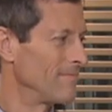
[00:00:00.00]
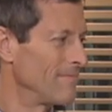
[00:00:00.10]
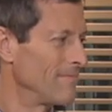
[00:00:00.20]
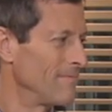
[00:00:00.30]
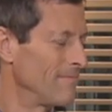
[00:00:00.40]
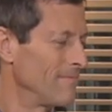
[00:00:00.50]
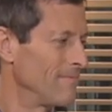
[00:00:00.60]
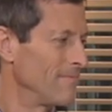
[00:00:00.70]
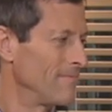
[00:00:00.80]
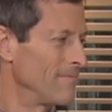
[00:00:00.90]

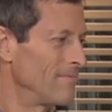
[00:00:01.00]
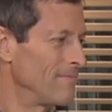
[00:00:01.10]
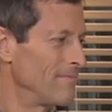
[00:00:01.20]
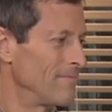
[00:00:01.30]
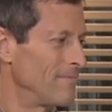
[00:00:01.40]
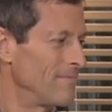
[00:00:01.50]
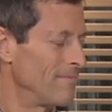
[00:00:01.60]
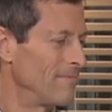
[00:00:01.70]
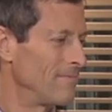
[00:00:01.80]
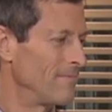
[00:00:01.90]

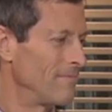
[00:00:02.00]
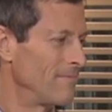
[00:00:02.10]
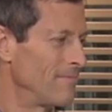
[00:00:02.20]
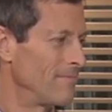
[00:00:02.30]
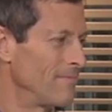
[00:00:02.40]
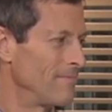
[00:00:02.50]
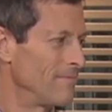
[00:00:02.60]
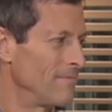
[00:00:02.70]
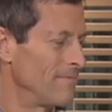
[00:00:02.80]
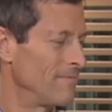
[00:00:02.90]

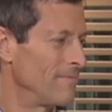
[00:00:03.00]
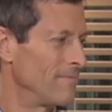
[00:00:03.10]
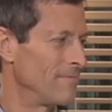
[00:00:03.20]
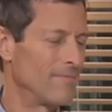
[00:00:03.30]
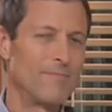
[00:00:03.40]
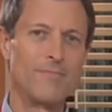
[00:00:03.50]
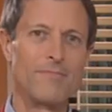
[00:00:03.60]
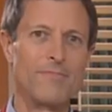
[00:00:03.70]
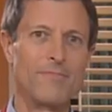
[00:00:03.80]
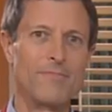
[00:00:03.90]

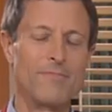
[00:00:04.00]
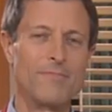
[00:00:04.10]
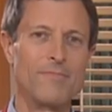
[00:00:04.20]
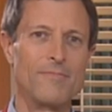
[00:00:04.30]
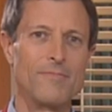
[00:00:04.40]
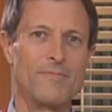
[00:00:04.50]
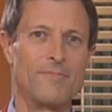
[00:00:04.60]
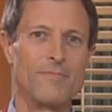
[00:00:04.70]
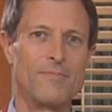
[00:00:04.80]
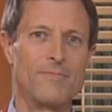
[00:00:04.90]

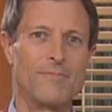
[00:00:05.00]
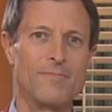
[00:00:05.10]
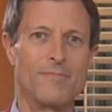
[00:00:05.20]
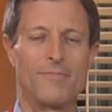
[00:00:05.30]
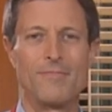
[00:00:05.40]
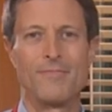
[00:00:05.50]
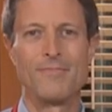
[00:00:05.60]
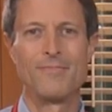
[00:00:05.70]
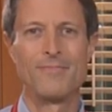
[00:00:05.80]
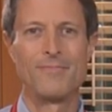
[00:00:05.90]

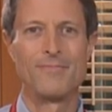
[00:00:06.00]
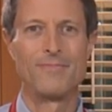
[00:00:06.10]
[no speech]